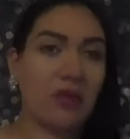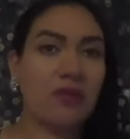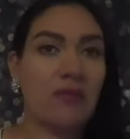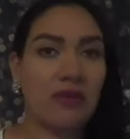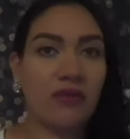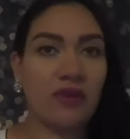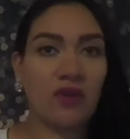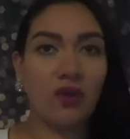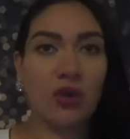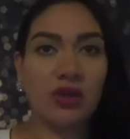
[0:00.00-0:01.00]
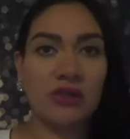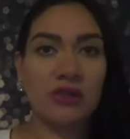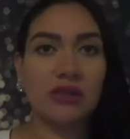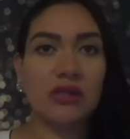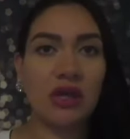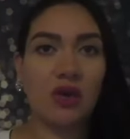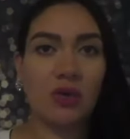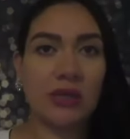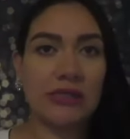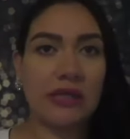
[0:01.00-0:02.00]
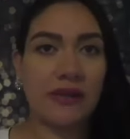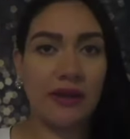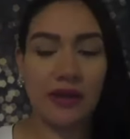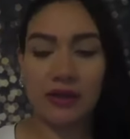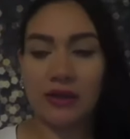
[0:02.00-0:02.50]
one of my favorite words because I always say that.